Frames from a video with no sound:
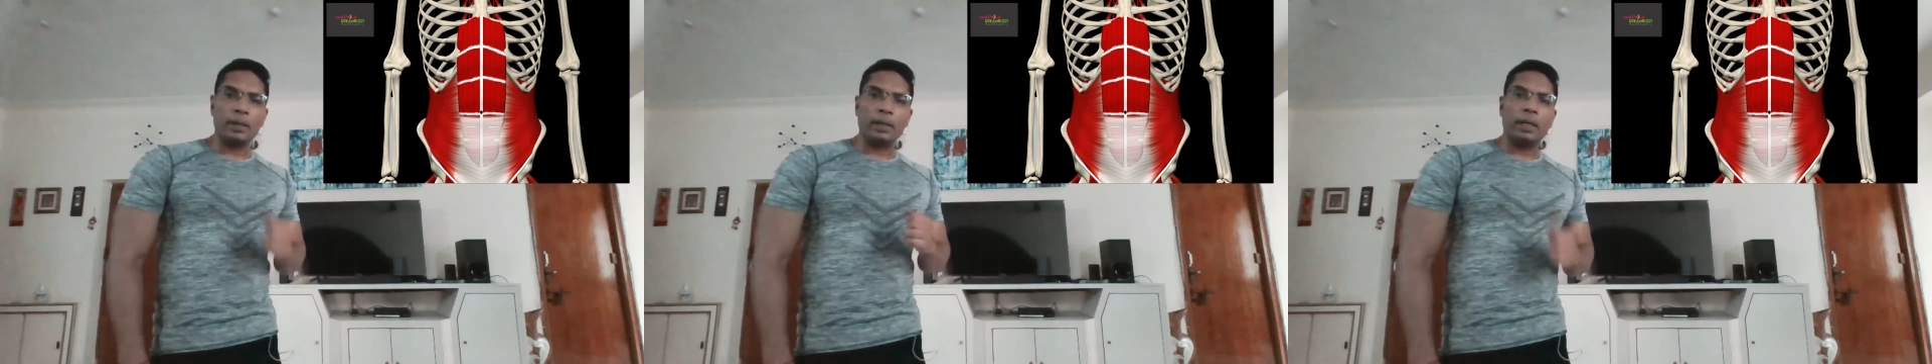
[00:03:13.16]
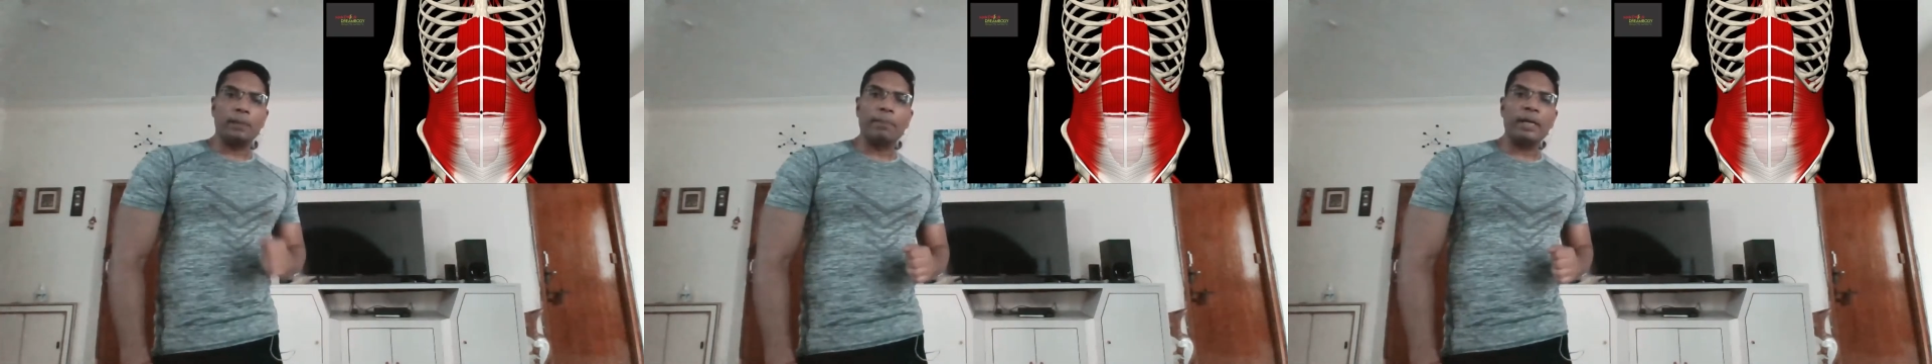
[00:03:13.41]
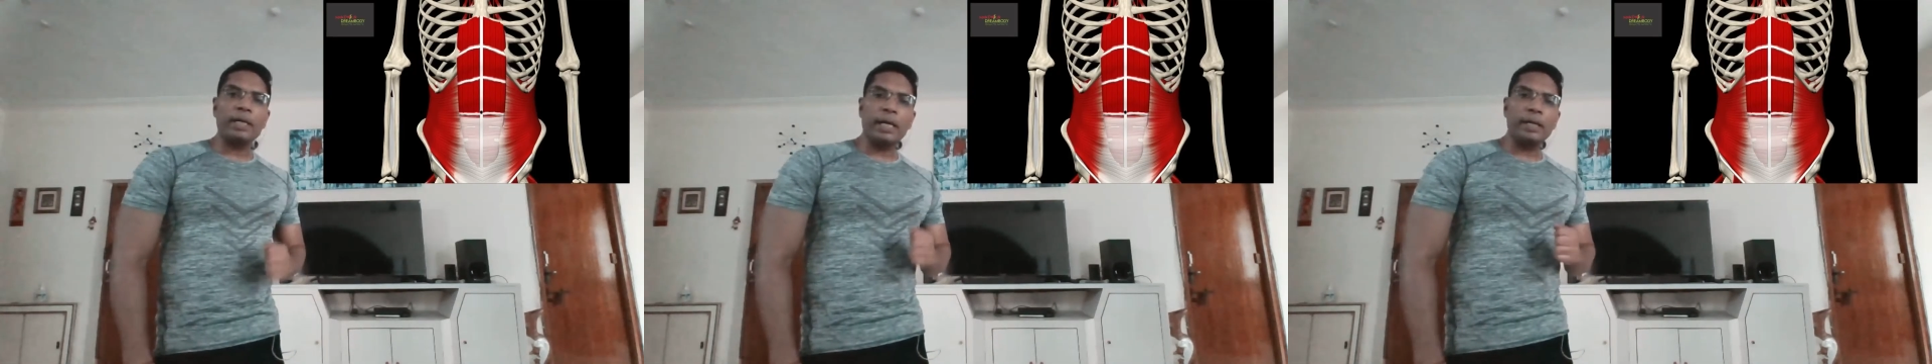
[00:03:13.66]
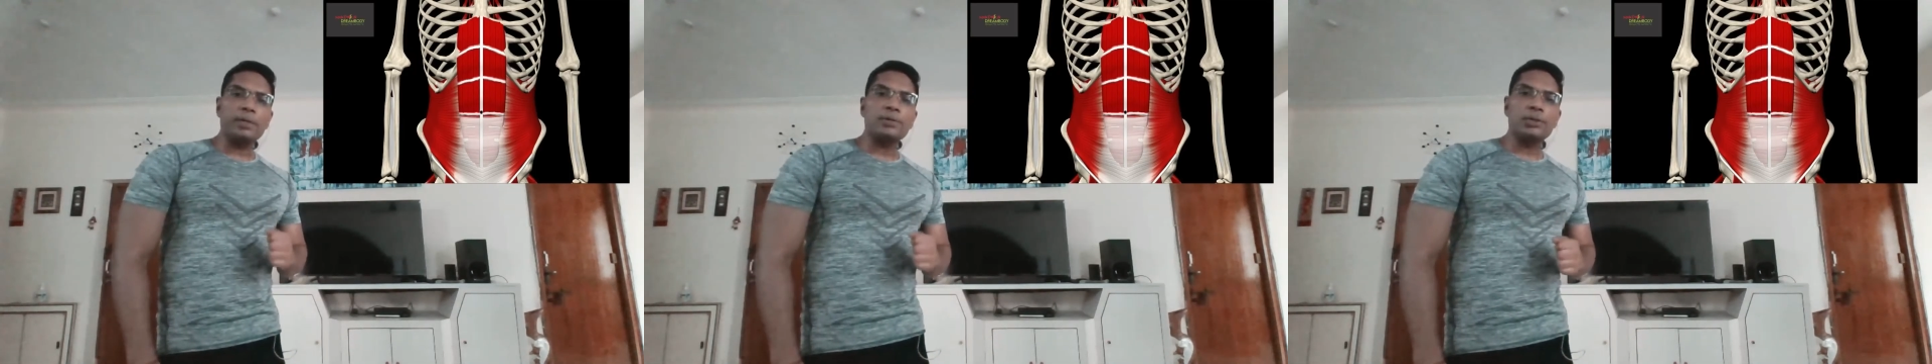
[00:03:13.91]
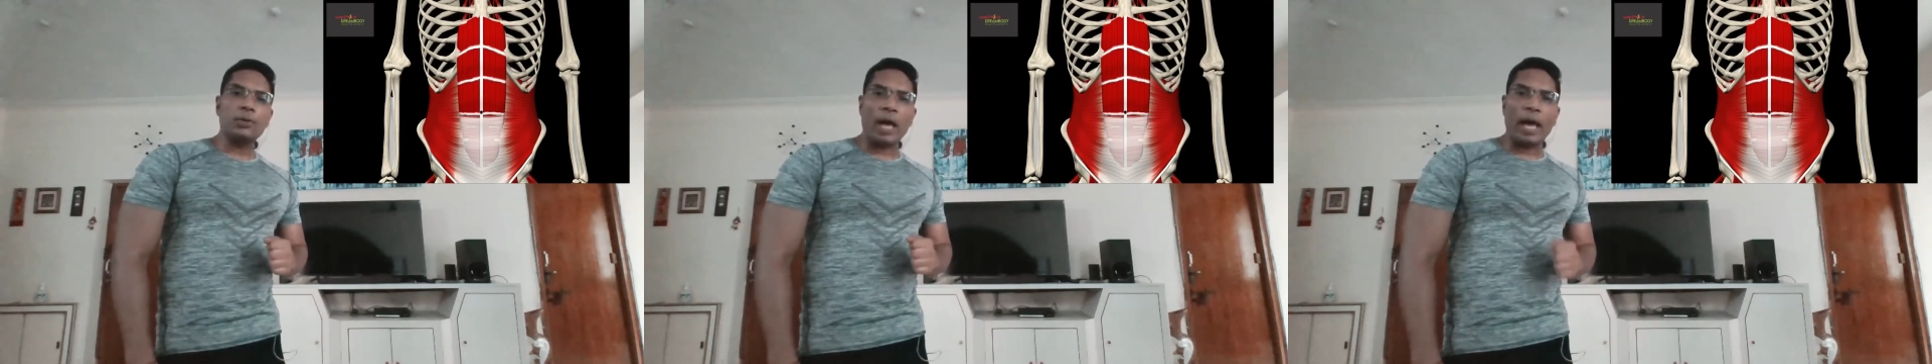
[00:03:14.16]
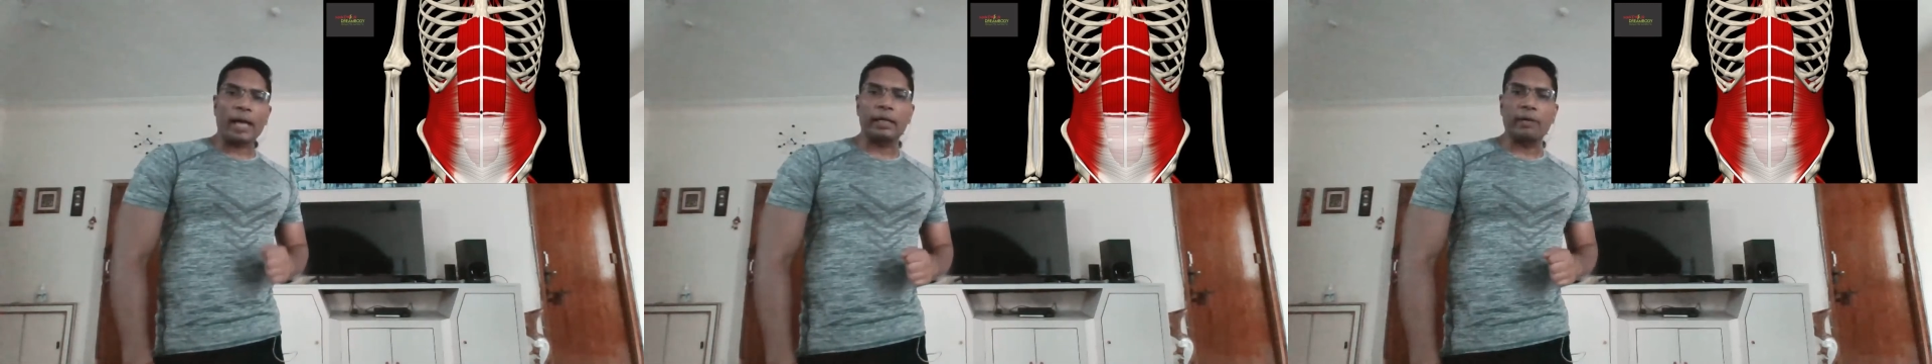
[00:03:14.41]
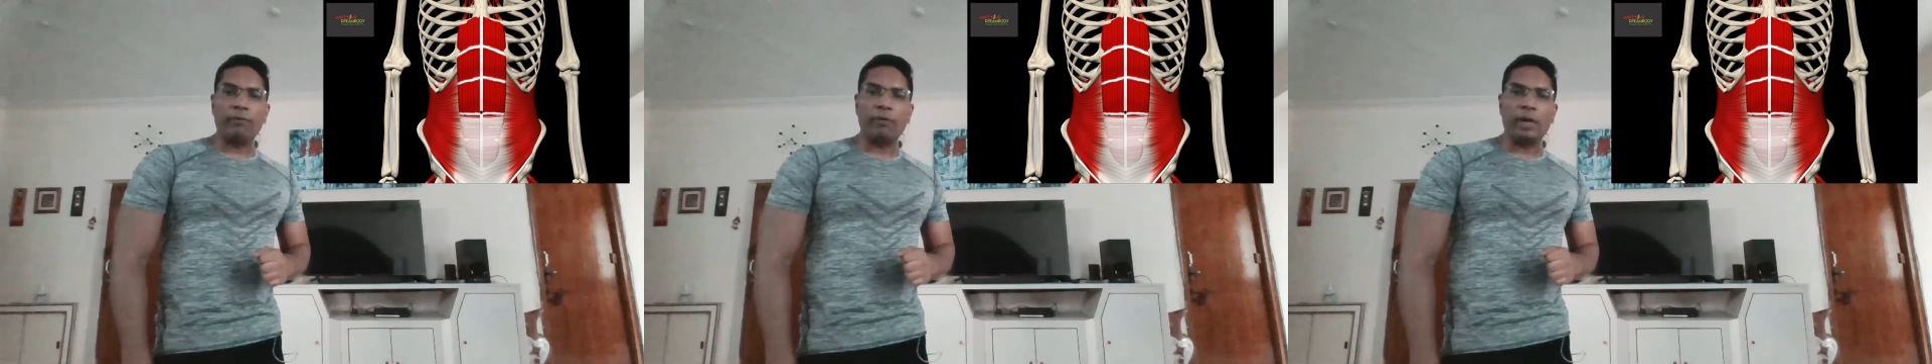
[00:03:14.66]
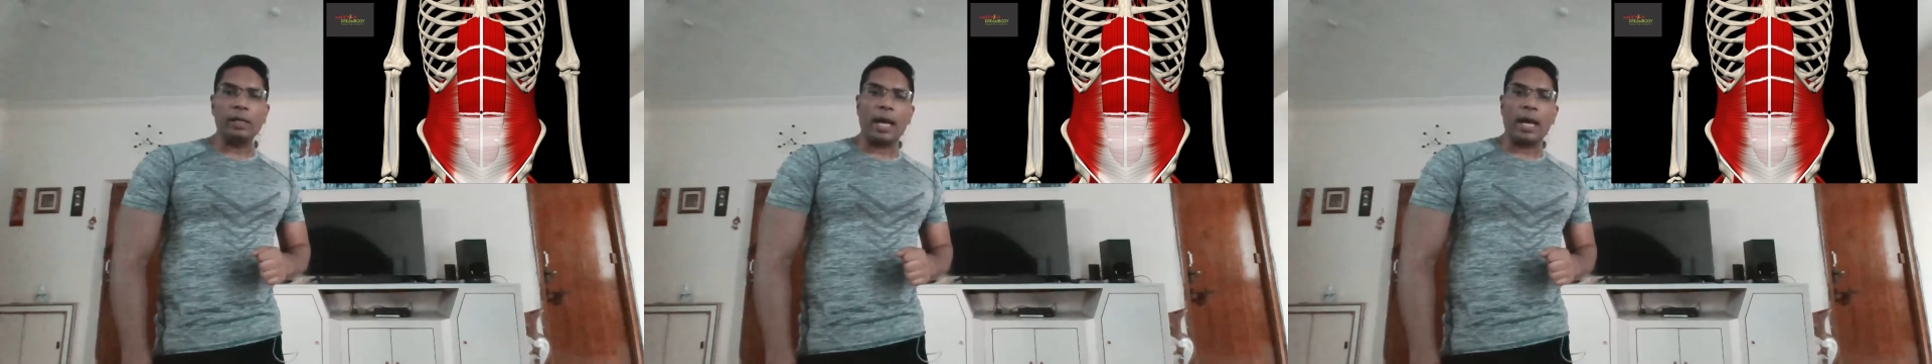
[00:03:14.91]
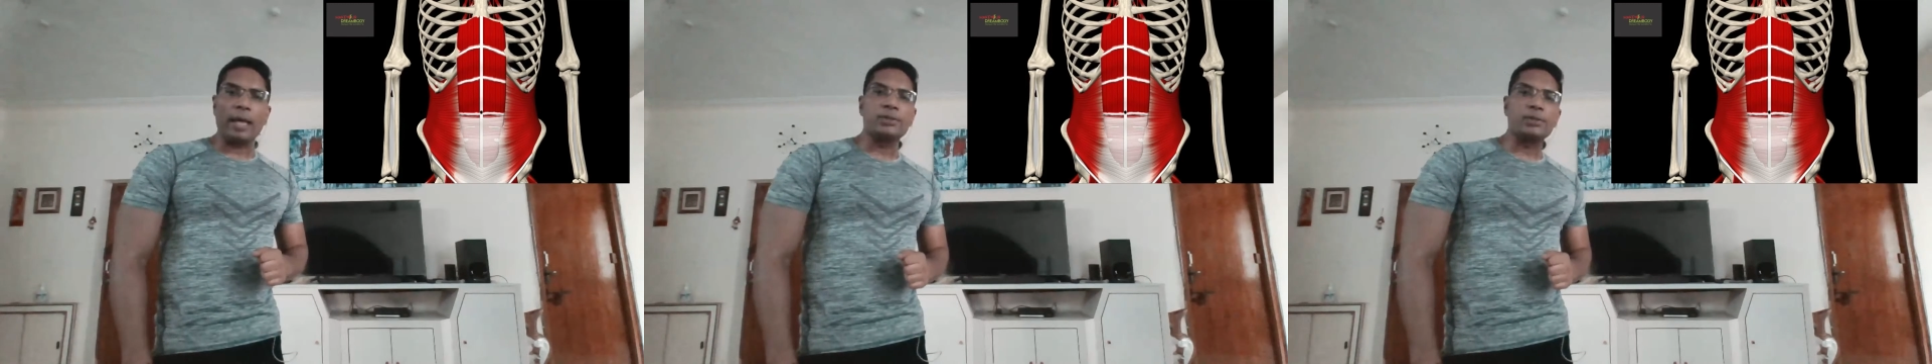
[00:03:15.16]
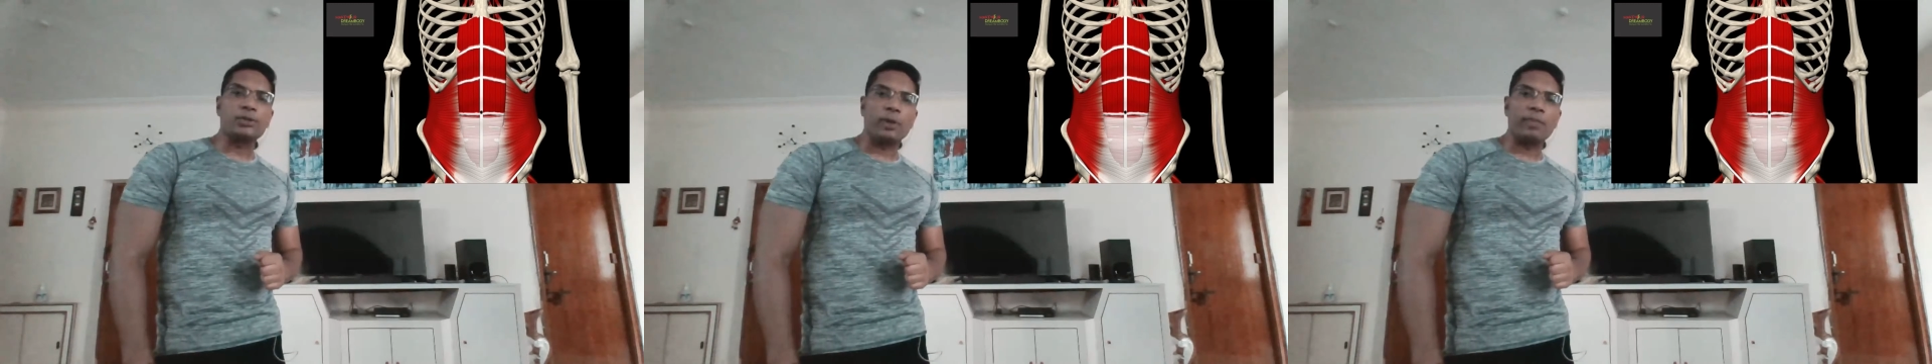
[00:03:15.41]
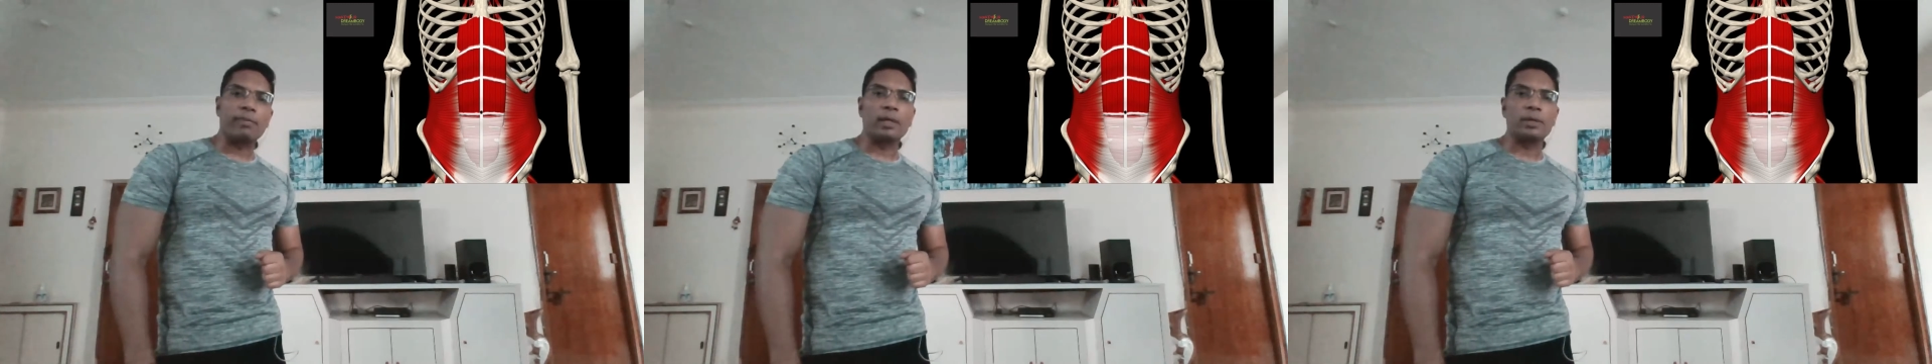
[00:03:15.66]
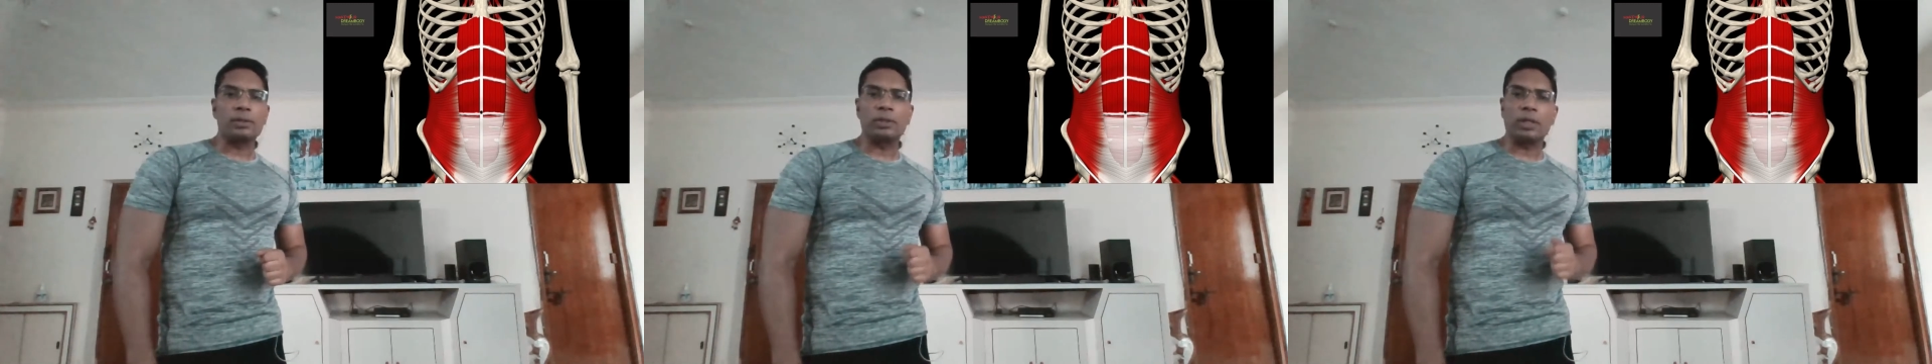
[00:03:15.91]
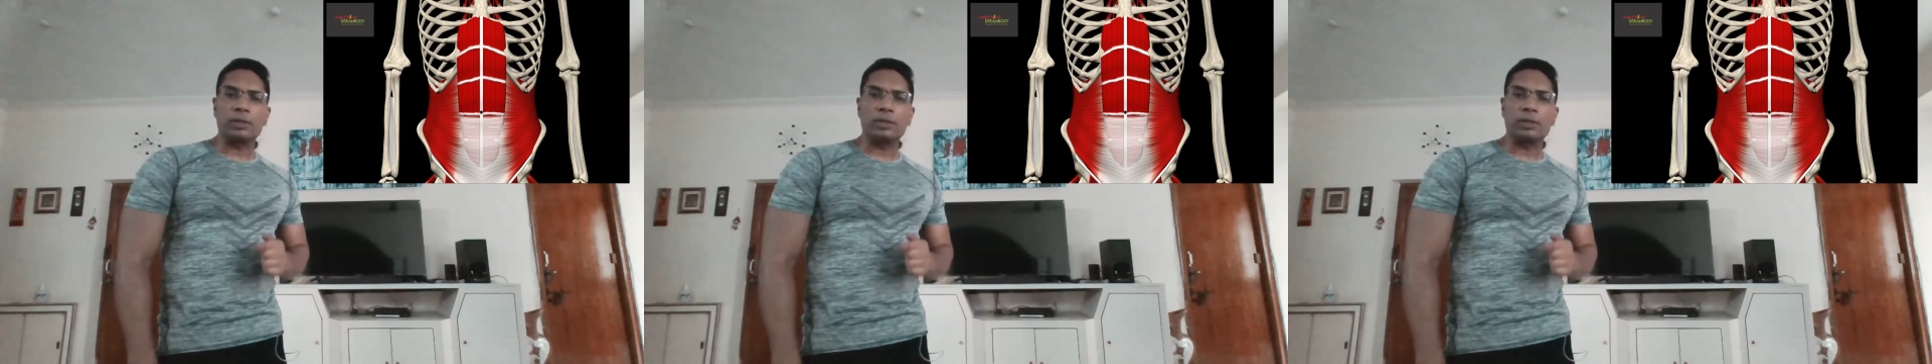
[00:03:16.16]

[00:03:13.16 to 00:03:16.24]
but it is to activate and strengthen the